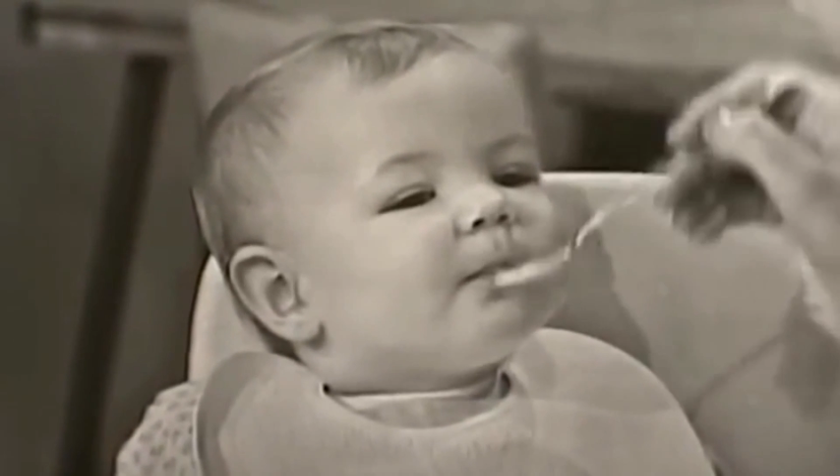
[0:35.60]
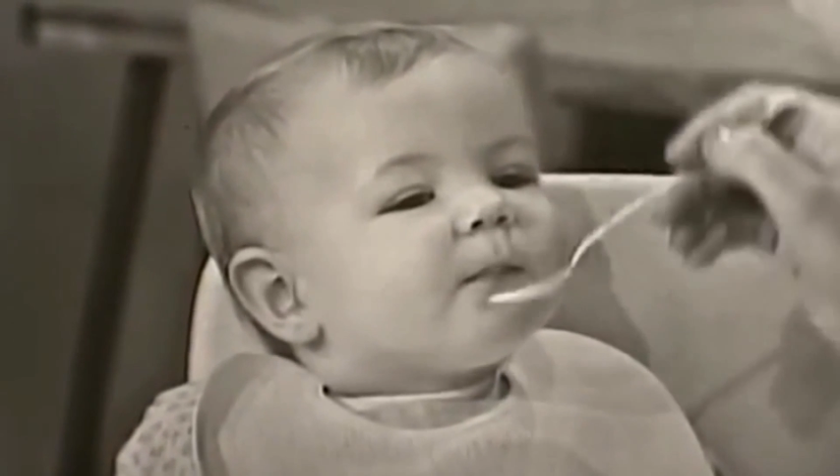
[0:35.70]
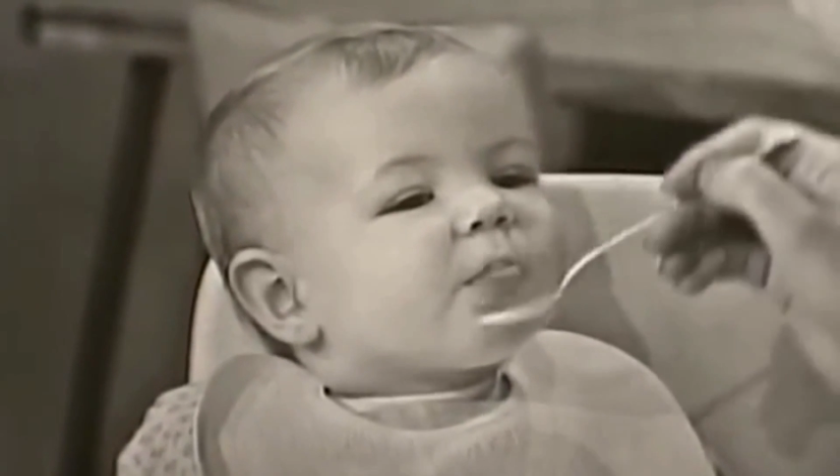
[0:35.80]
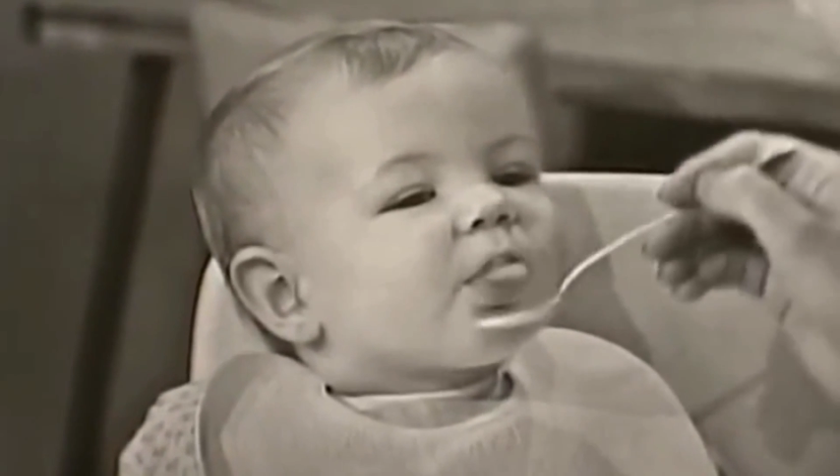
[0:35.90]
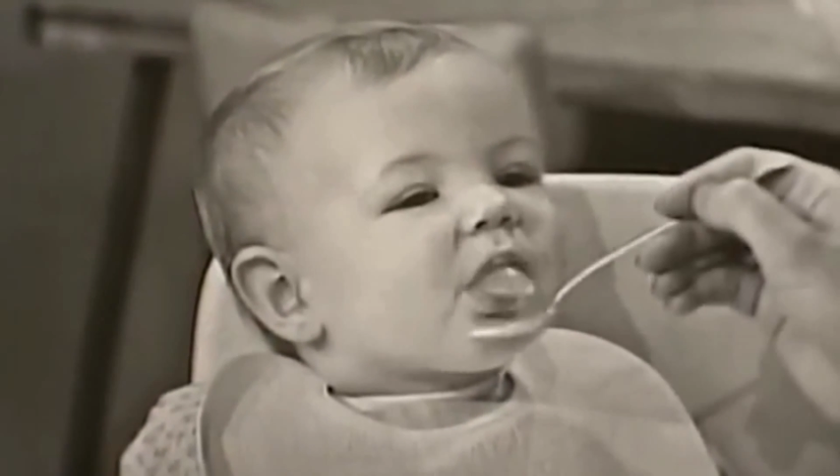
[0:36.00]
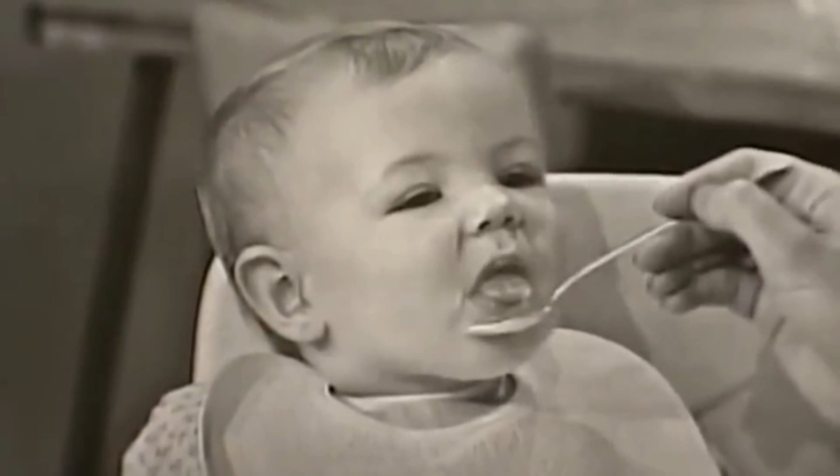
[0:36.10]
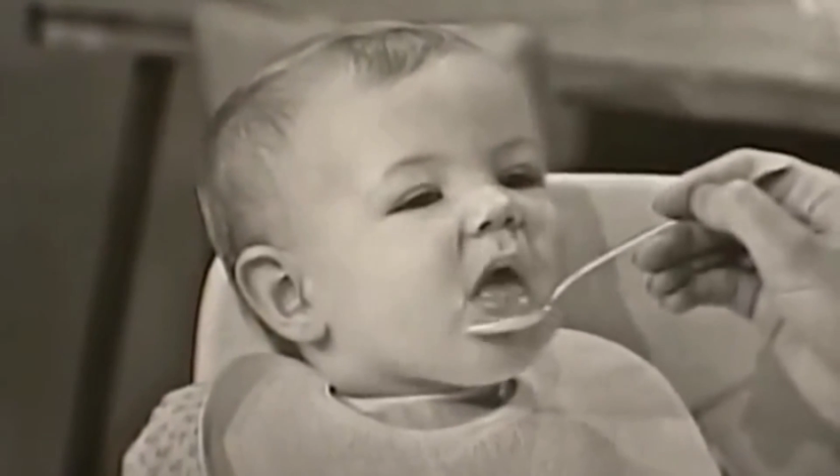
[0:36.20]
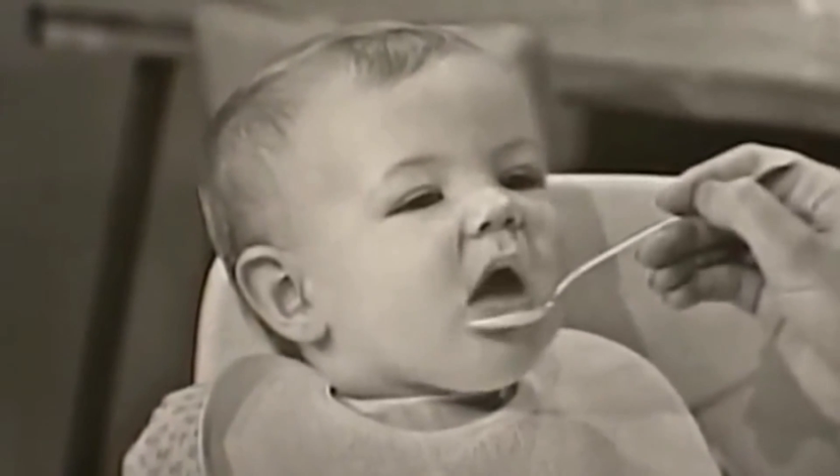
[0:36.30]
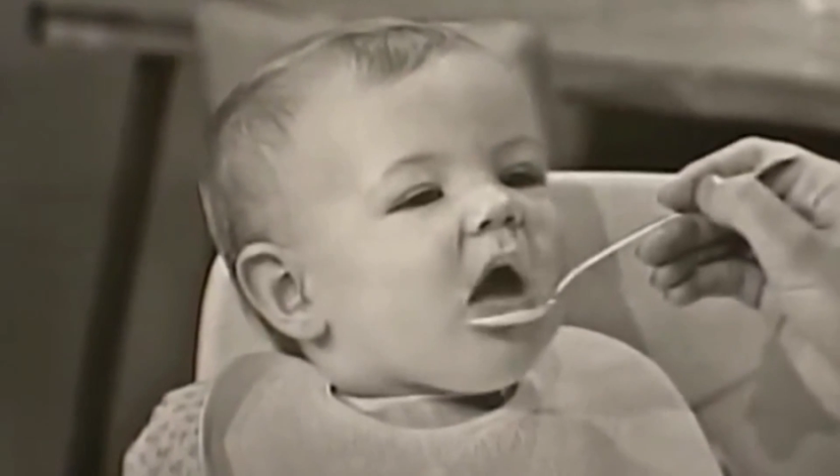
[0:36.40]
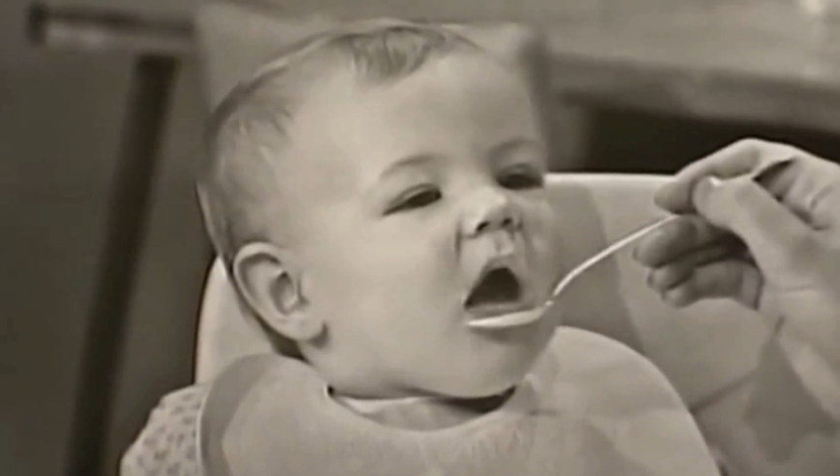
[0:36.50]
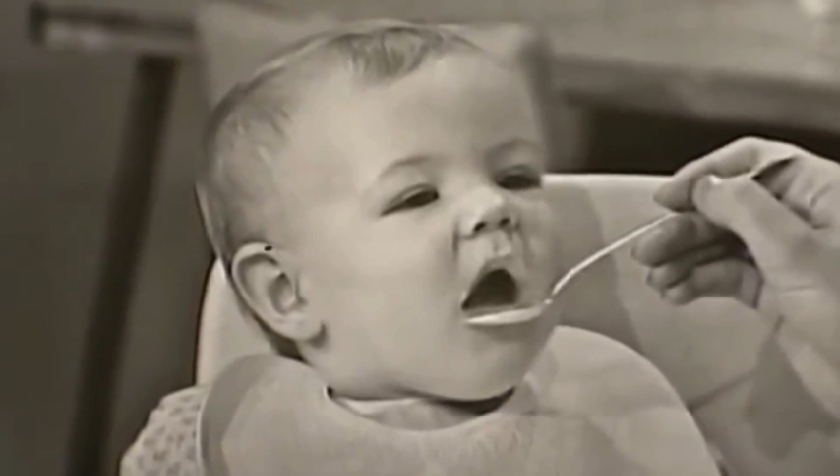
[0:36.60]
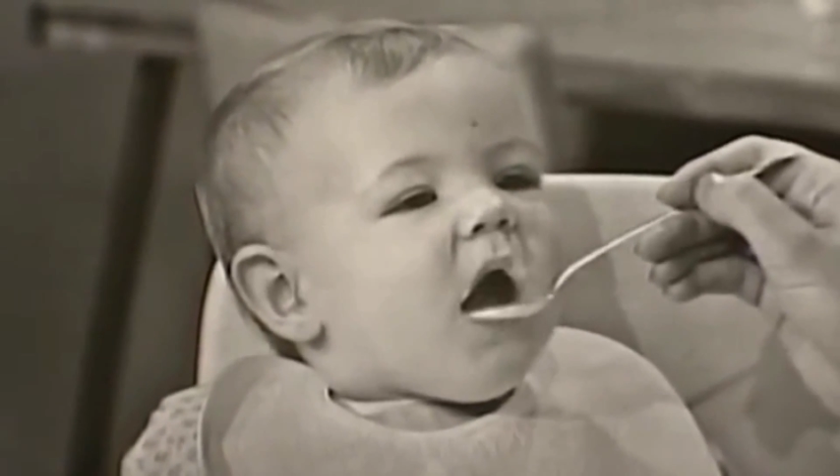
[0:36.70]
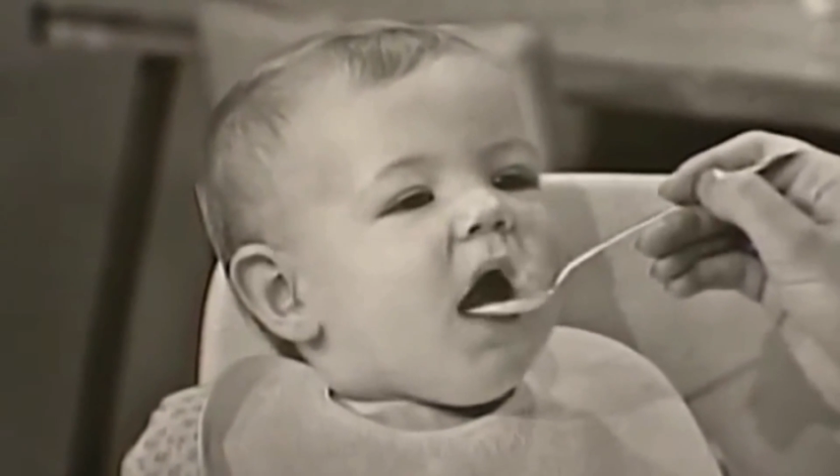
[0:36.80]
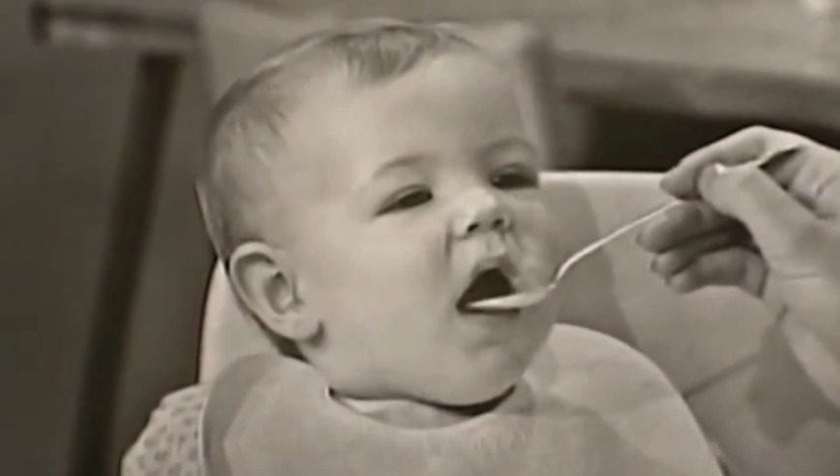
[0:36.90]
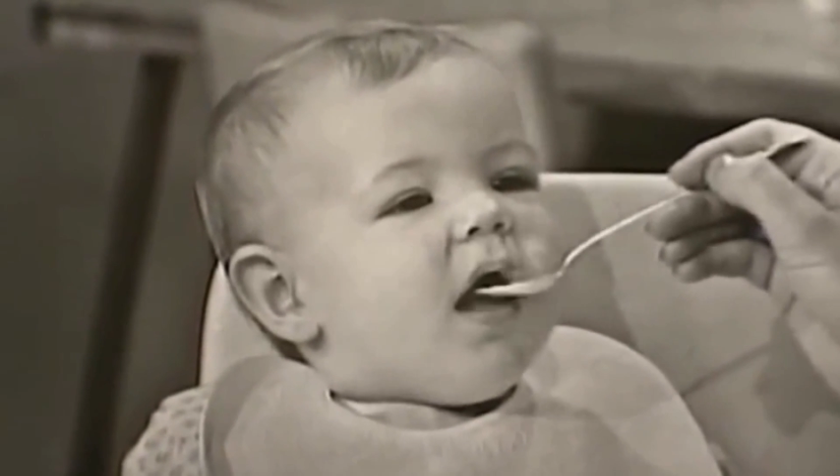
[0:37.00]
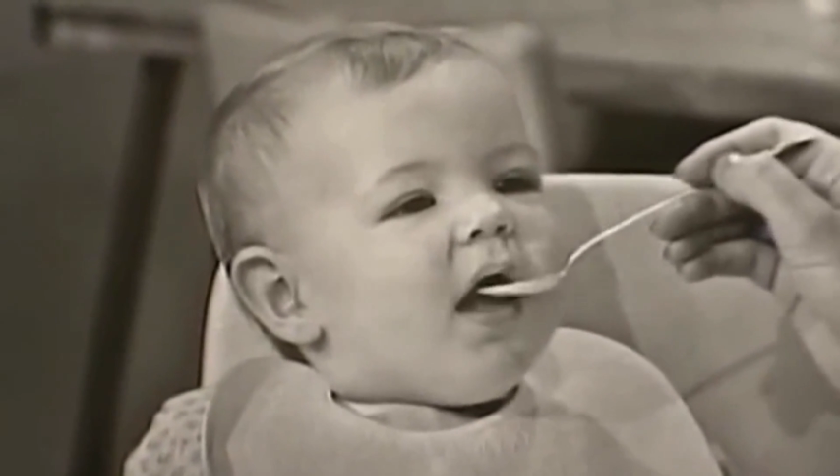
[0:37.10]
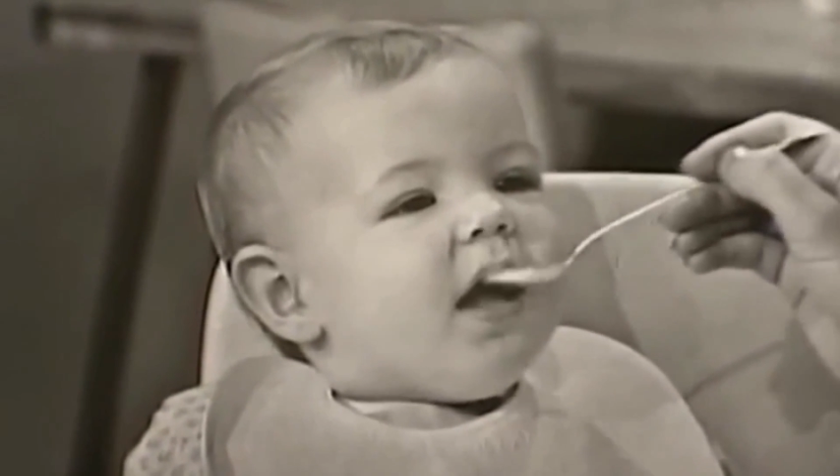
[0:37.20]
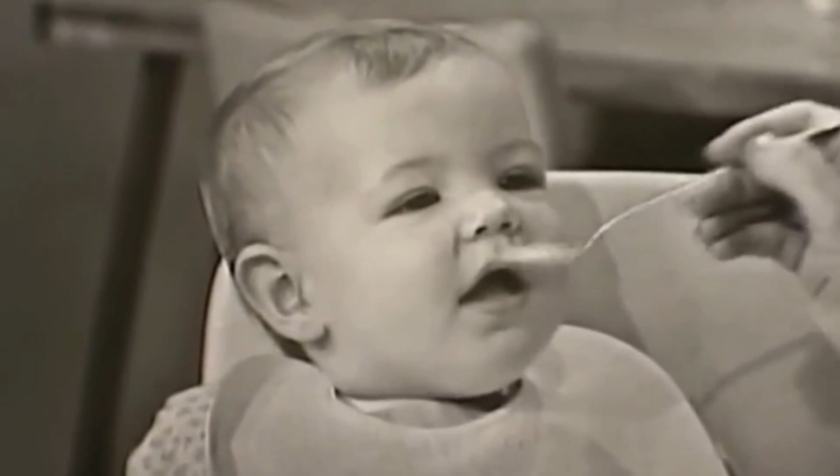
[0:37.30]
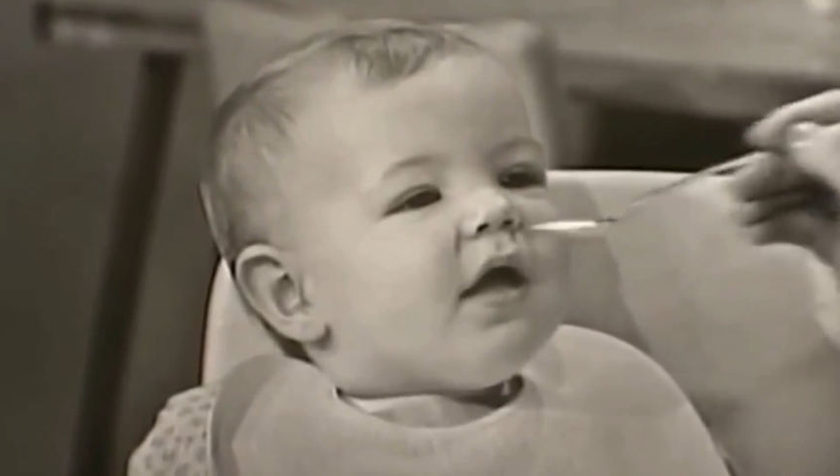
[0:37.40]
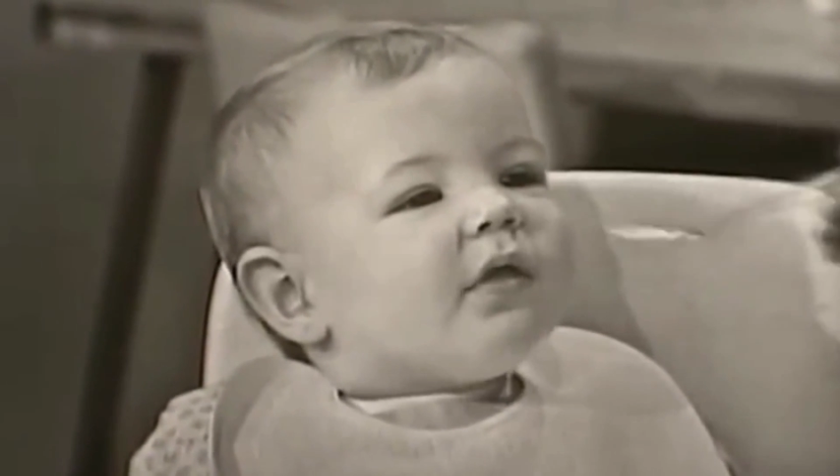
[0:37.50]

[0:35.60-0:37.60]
making food for their babies instead of